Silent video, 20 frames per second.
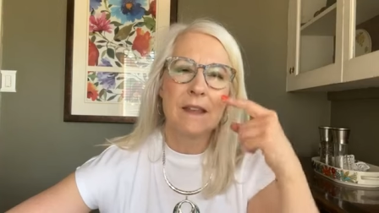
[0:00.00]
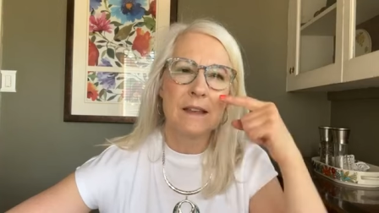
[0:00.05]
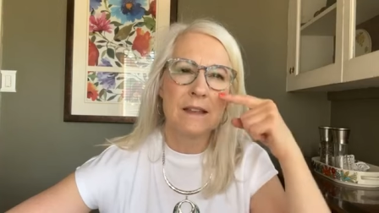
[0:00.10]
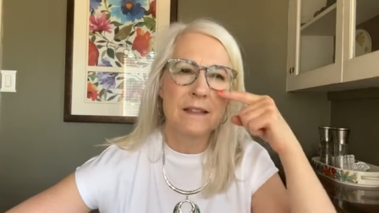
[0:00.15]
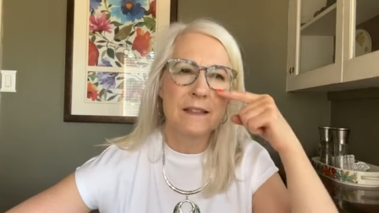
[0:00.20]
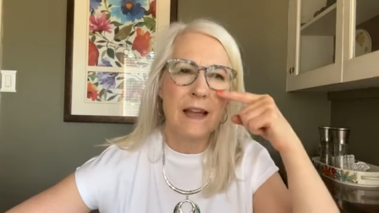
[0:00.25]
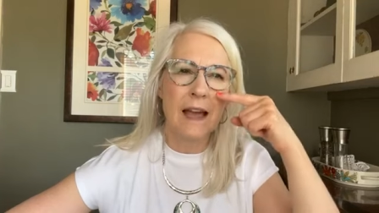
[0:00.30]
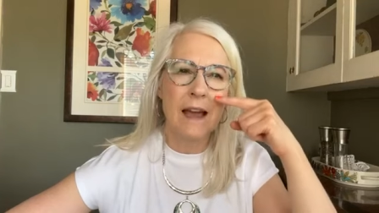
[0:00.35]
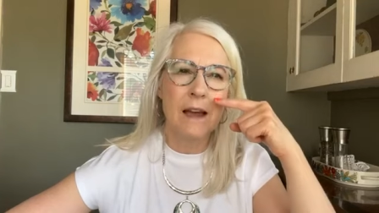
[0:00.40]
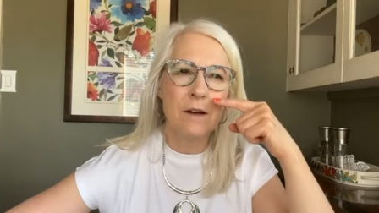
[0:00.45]
the
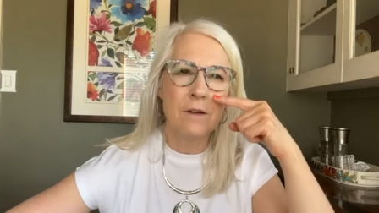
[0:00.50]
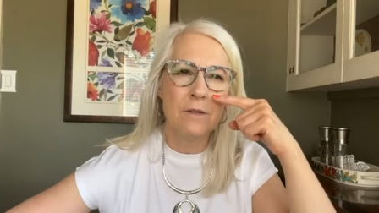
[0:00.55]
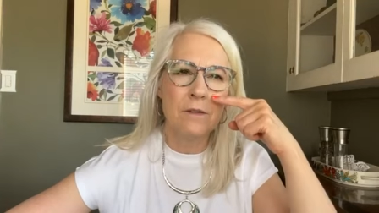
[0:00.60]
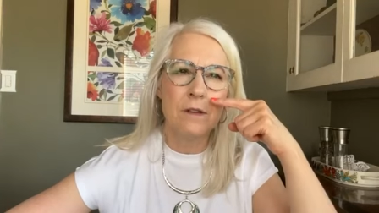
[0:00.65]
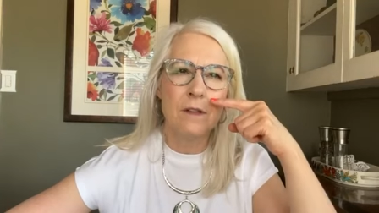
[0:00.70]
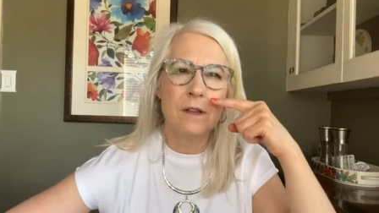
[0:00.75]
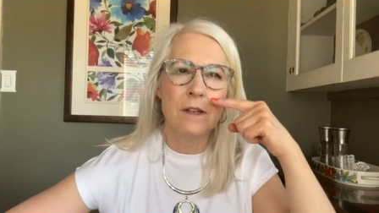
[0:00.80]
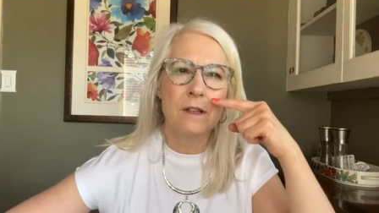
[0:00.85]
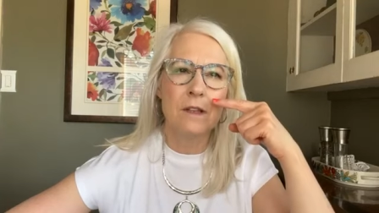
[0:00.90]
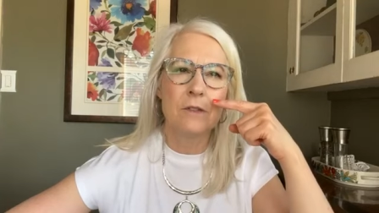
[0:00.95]

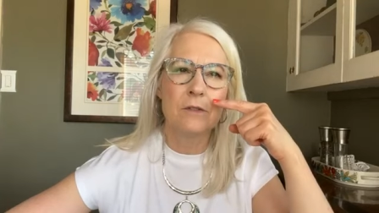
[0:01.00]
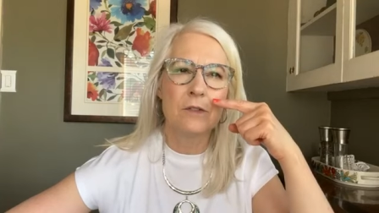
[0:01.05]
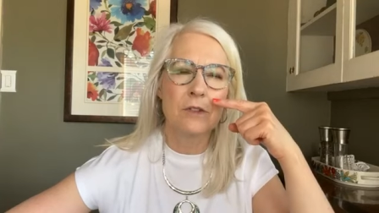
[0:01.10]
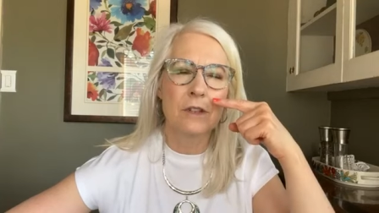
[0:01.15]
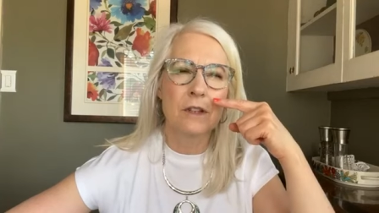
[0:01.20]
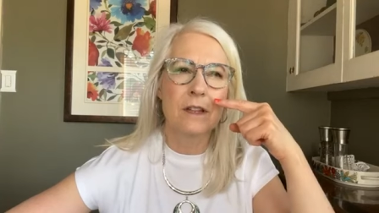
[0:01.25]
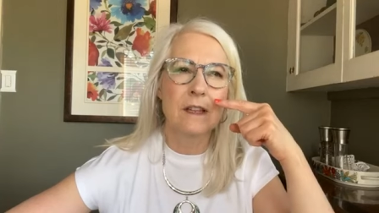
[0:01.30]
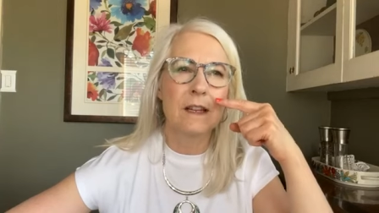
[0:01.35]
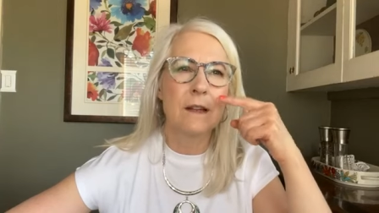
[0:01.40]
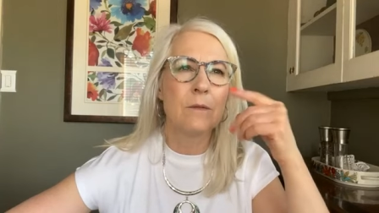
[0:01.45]
down
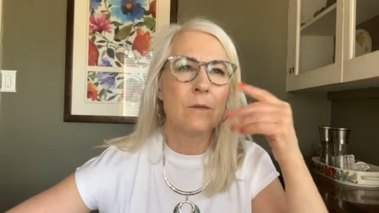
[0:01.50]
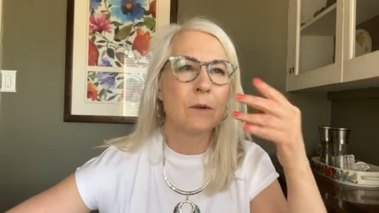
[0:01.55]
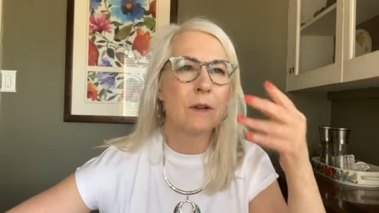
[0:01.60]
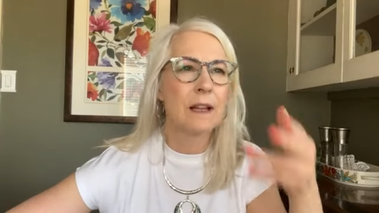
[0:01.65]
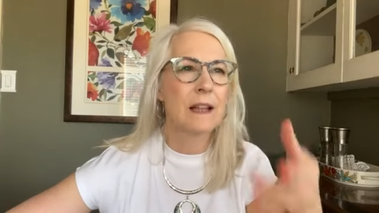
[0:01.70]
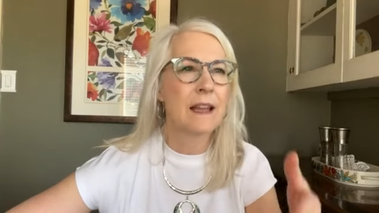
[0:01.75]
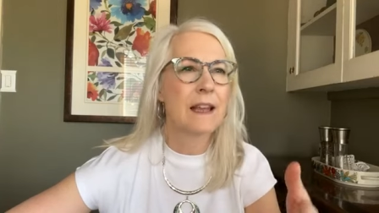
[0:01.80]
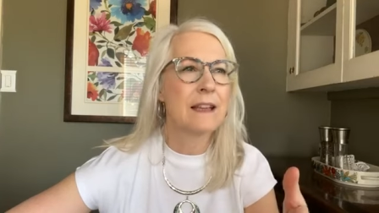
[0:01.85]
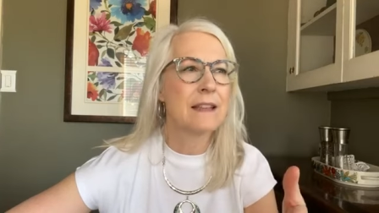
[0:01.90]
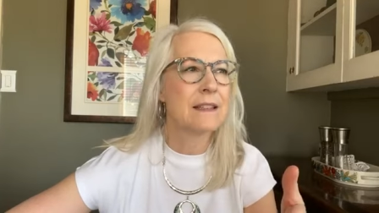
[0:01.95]
usually
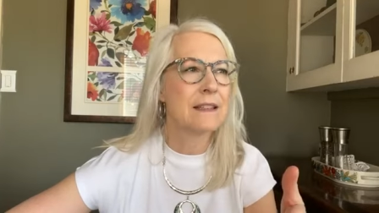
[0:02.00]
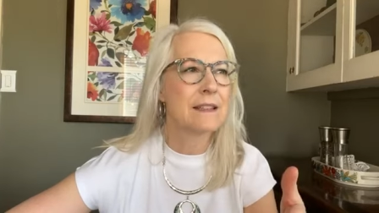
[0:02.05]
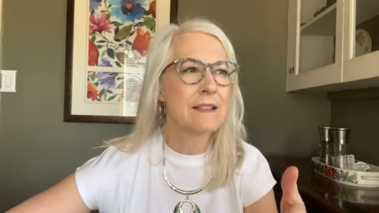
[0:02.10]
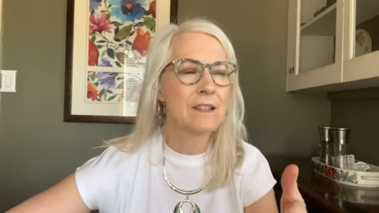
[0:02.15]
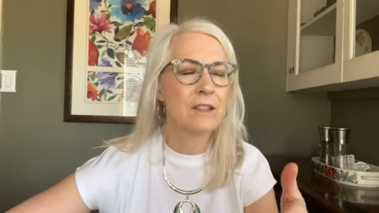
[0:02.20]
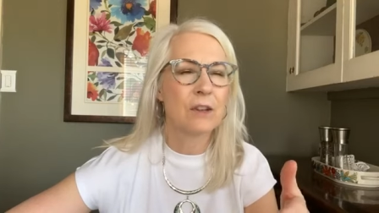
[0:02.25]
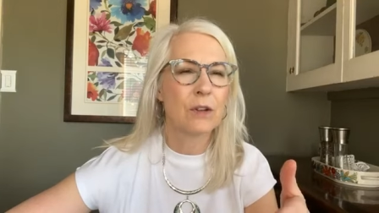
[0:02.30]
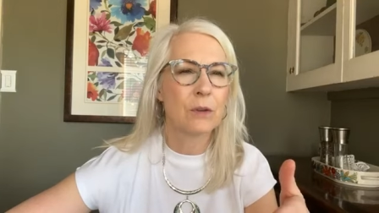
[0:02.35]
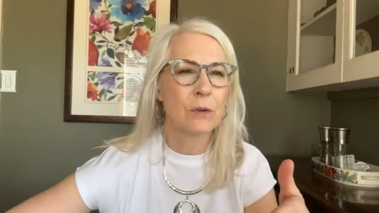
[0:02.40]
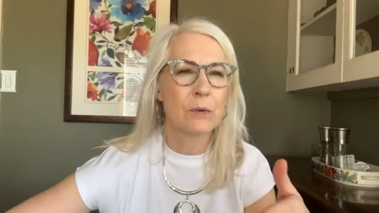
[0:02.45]

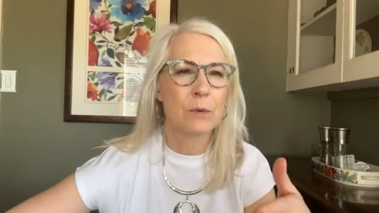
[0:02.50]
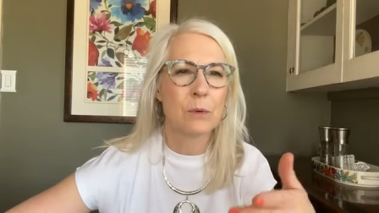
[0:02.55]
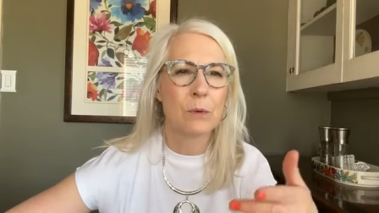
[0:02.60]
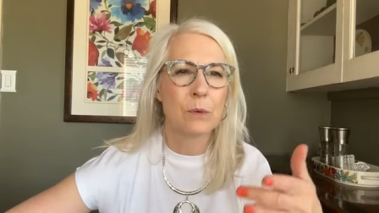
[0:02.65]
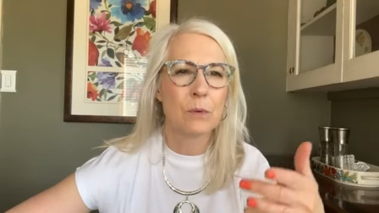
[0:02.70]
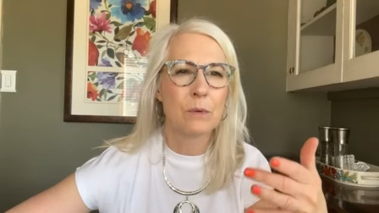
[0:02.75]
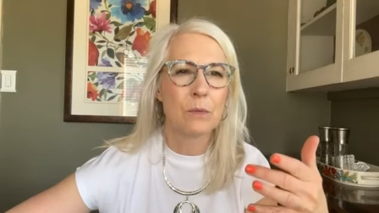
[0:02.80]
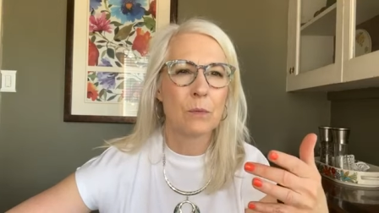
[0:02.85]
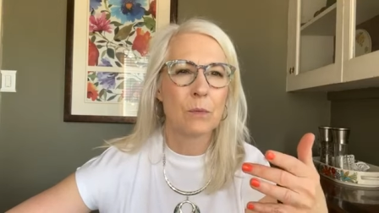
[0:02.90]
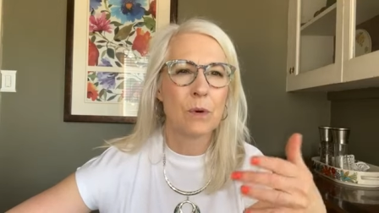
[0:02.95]
relates
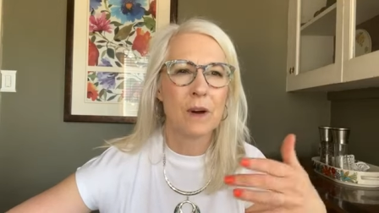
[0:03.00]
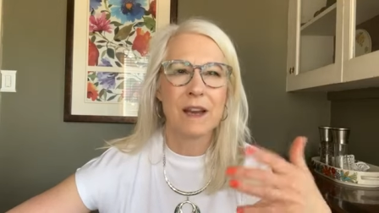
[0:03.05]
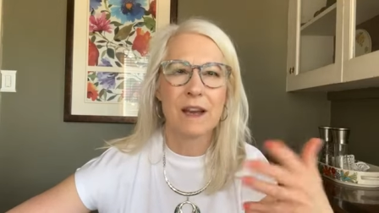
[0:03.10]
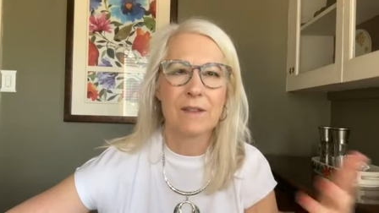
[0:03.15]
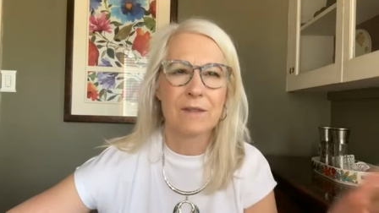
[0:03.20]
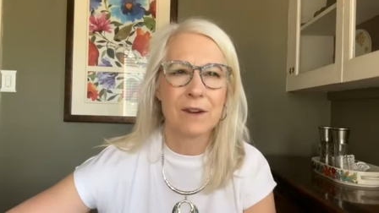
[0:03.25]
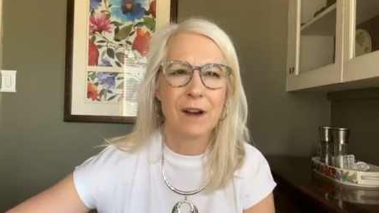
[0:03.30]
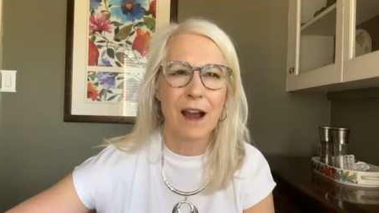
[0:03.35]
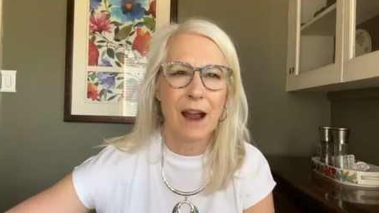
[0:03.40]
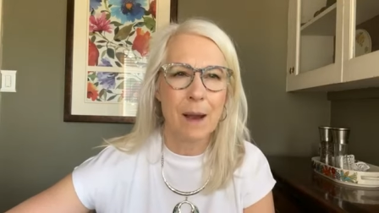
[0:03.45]
to
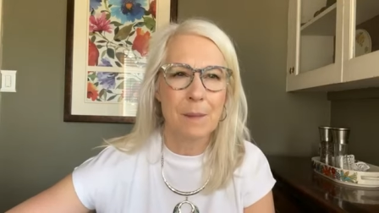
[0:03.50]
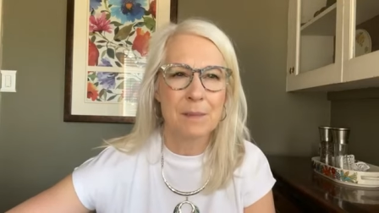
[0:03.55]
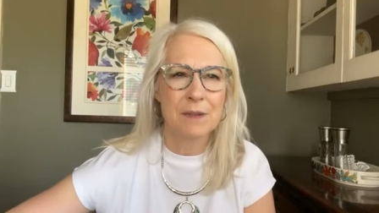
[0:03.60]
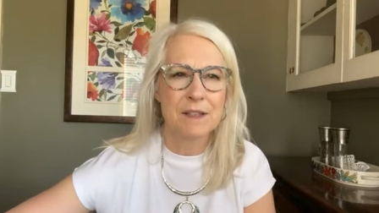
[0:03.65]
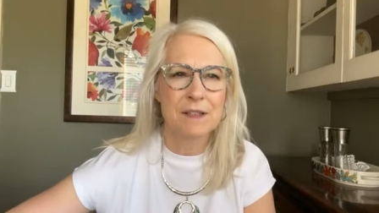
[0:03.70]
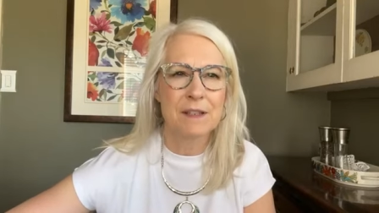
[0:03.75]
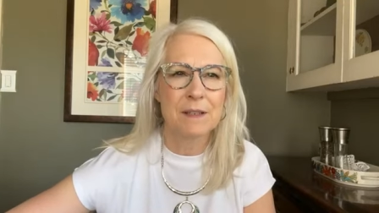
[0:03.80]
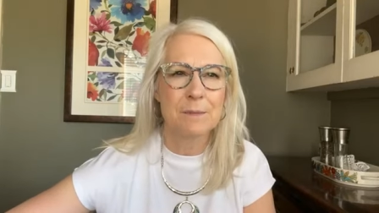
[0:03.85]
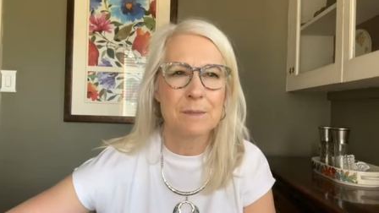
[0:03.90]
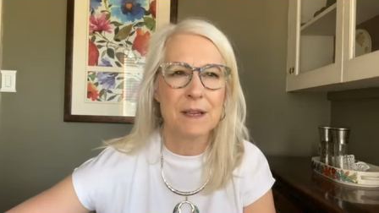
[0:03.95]
whatever
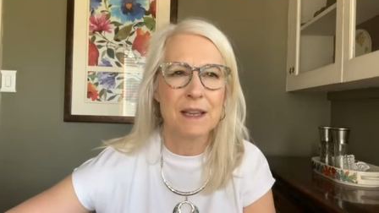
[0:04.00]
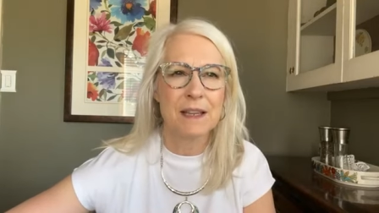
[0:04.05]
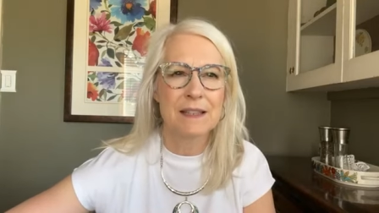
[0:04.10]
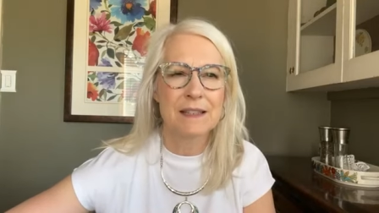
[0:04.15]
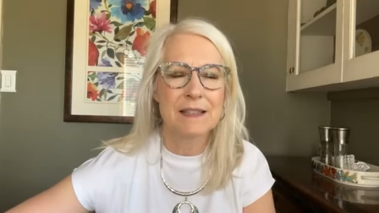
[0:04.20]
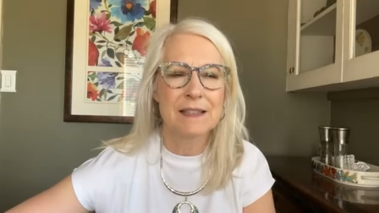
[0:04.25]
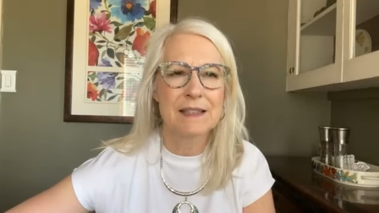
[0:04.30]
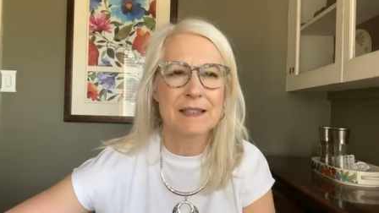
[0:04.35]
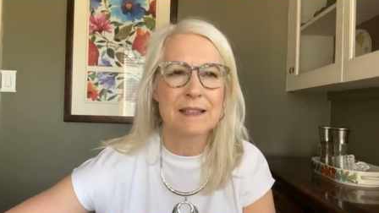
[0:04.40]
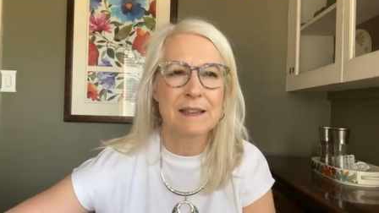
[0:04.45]
happens to be
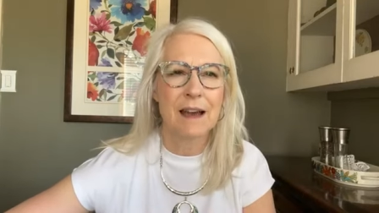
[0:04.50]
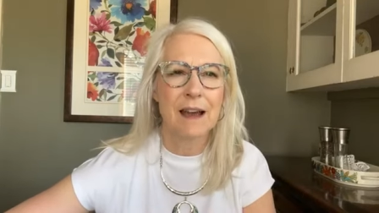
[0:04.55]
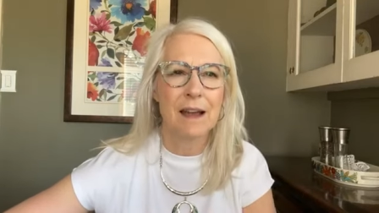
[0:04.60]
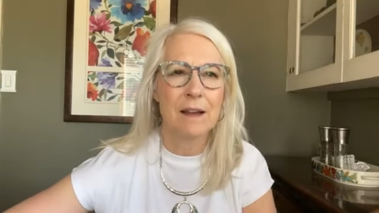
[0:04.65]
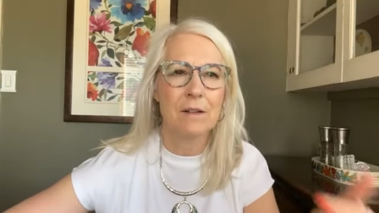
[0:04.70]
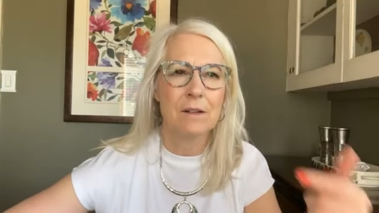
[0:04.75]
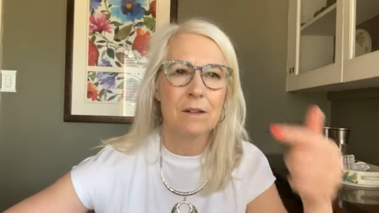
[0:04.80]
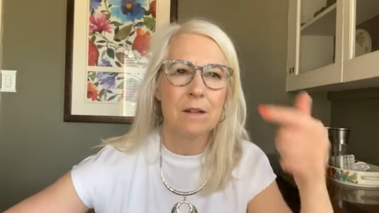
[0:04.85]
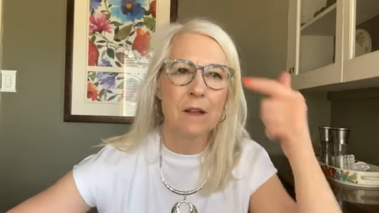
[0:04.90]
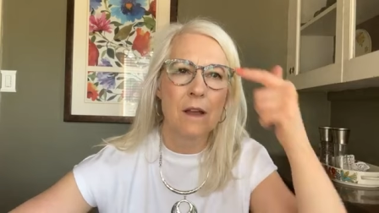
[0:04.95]
in
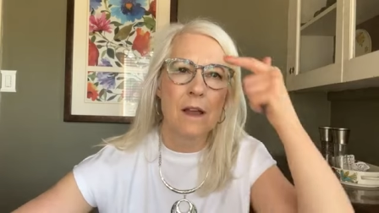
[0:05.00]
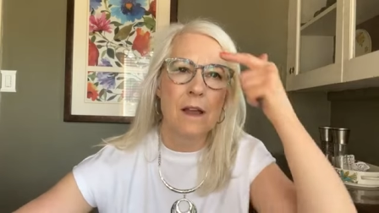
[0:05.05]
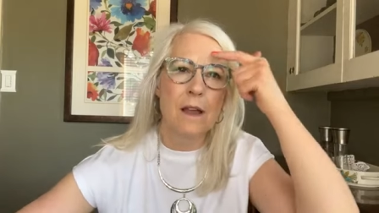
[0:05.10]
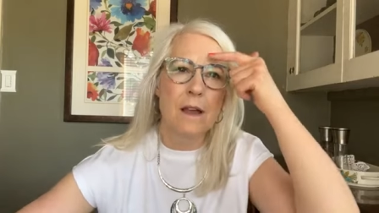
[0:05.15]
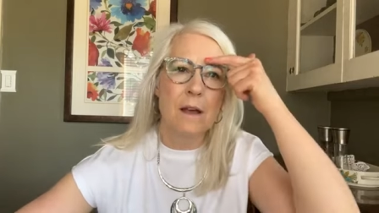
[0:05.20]
style.